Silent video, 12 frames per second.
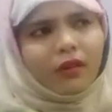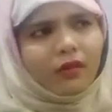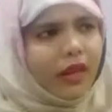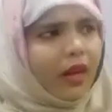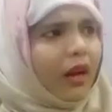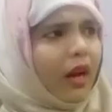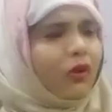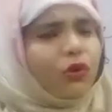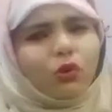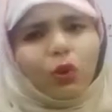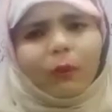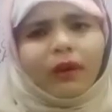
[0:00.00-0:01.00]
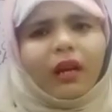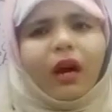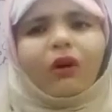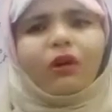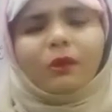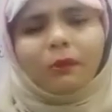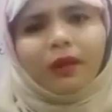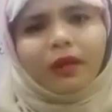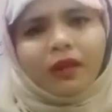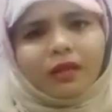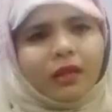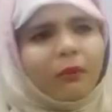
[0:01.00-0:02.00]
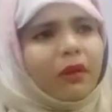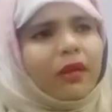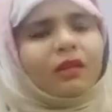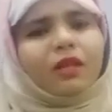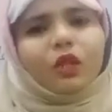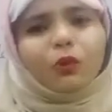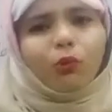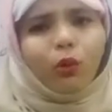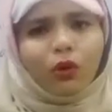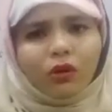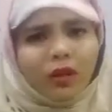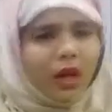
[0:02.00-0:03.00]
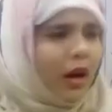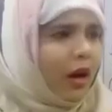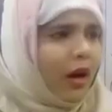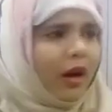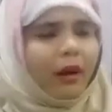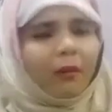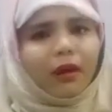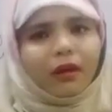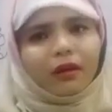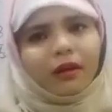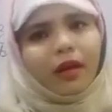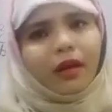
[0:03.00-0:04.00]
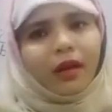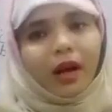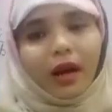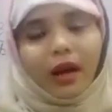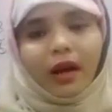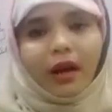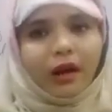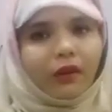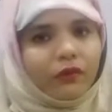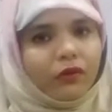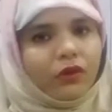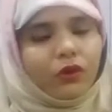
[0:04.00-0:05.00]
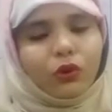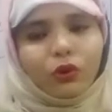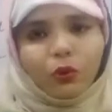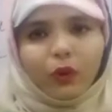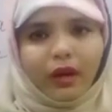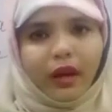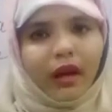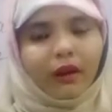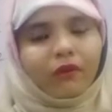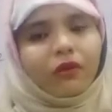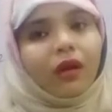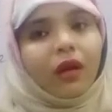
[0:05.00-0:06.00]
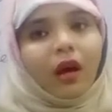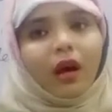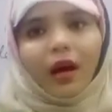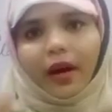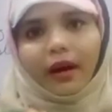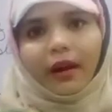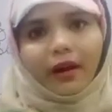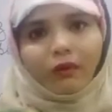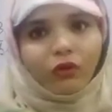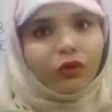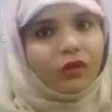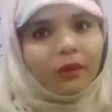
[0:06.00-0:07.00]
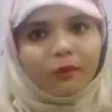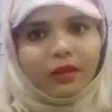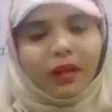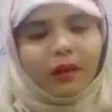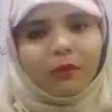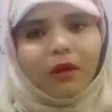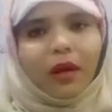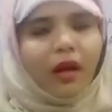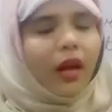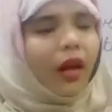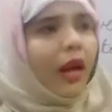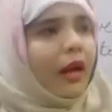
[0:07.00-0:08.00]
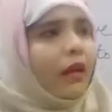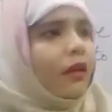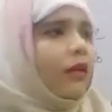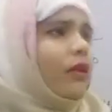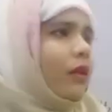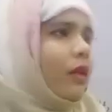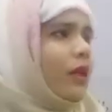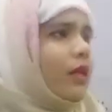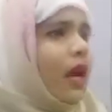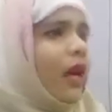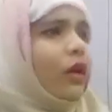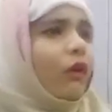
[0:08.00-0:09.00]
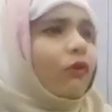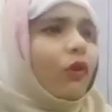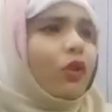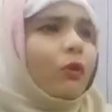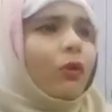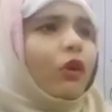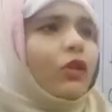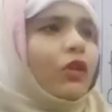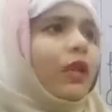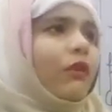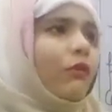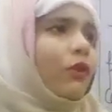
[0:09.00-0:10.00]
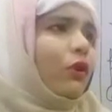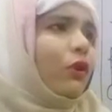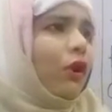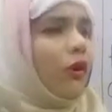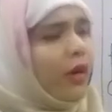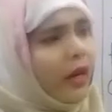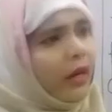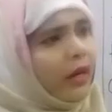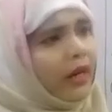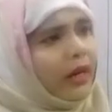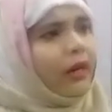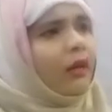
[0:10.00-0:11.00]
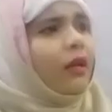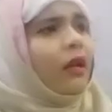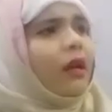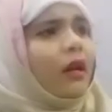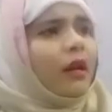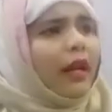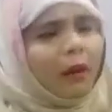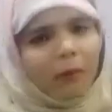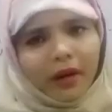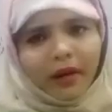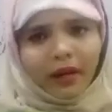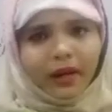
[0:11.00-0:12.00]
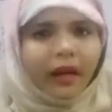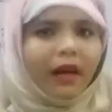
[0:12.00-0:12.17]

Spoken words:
there are so many loudspeakers and minister spokes in a high manner, and I usually have headache for some time. And this kind of noise pollution, if you tolerate it day by day,